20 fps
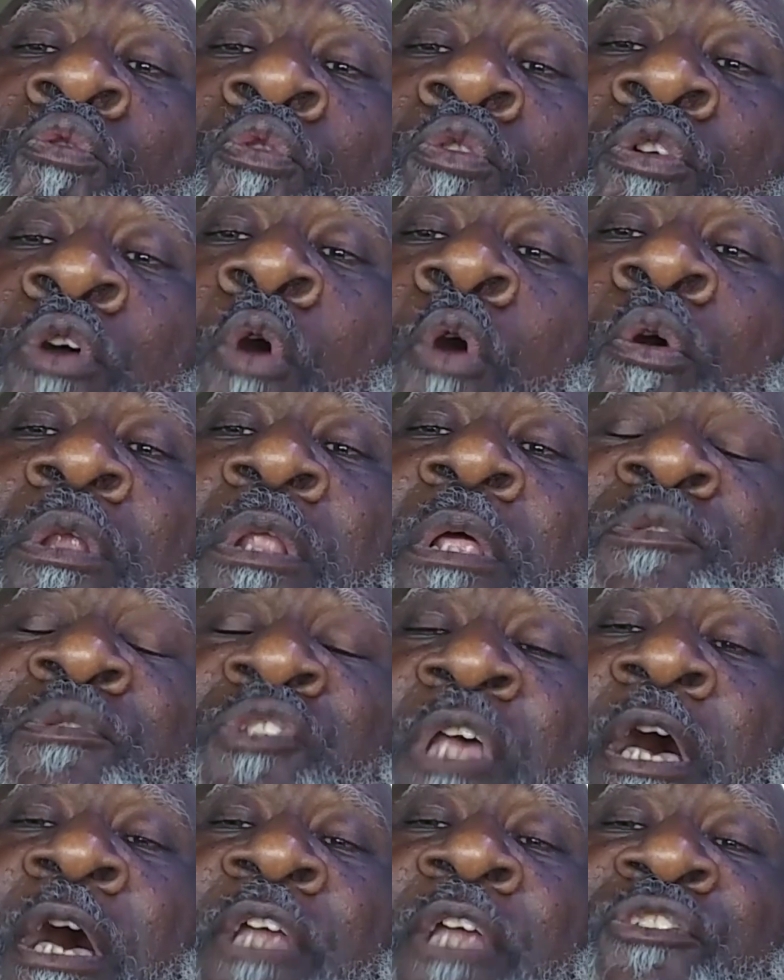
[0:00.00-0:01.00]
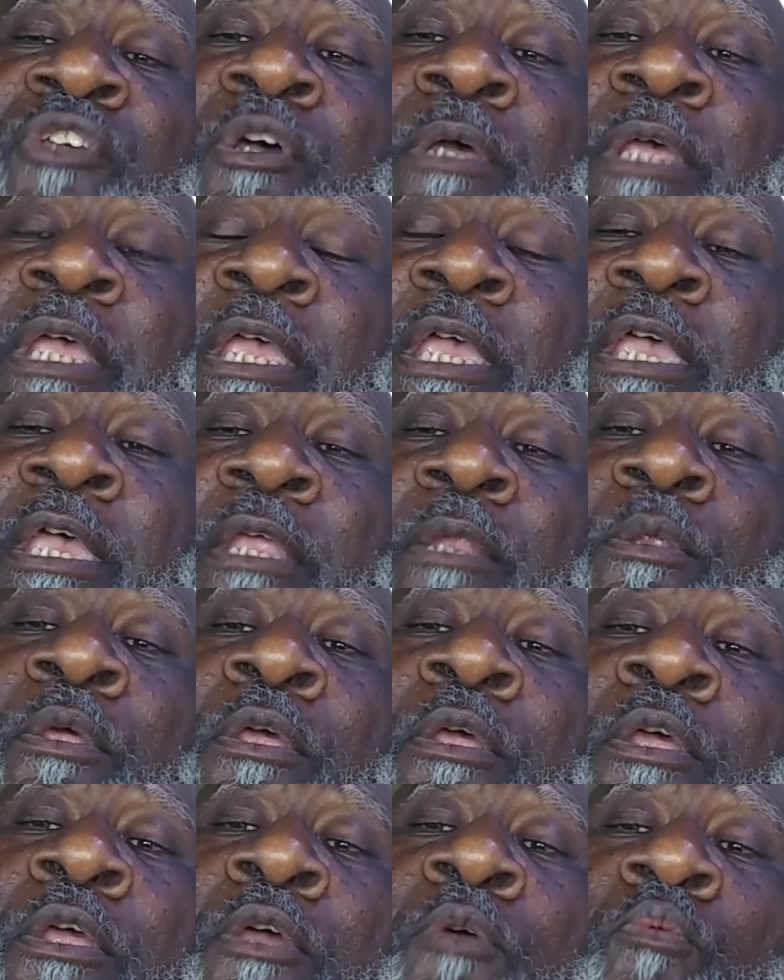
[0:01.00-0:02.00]
going upside your head
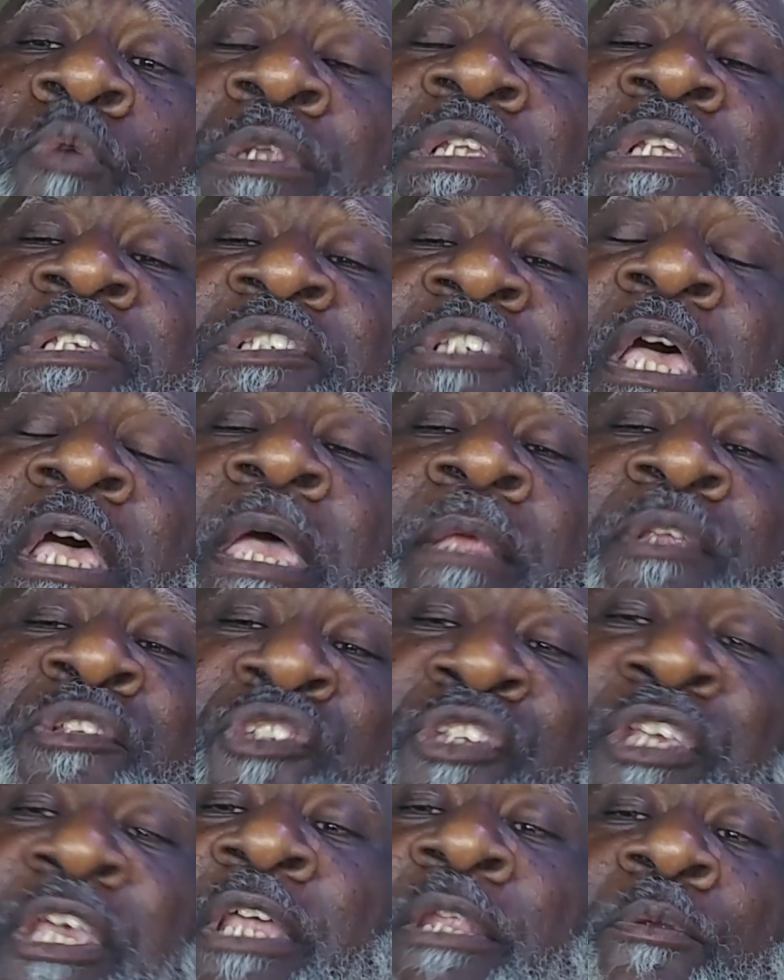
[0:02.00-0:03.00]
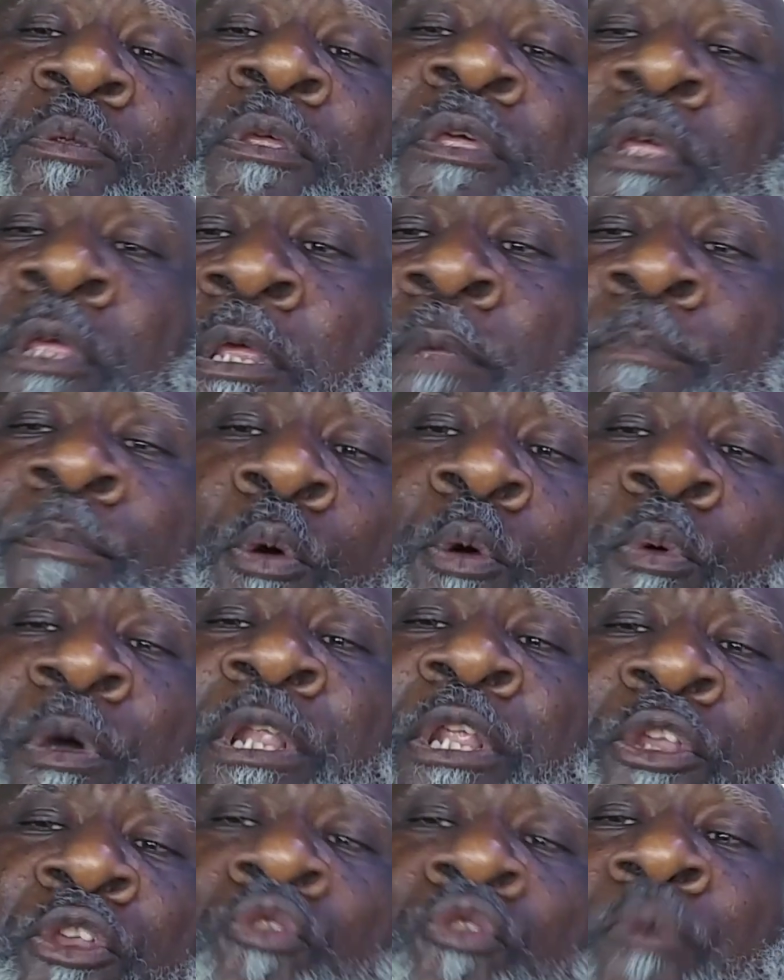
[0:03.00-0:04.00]
with the same shit, but with
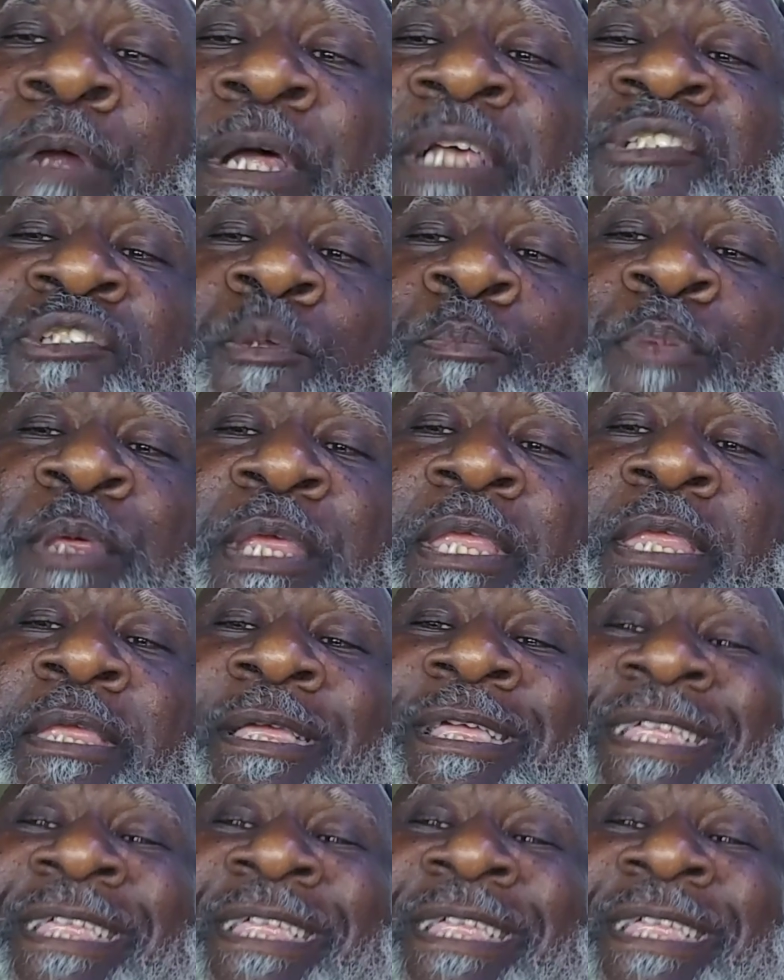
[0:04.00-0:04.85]
a new recipe.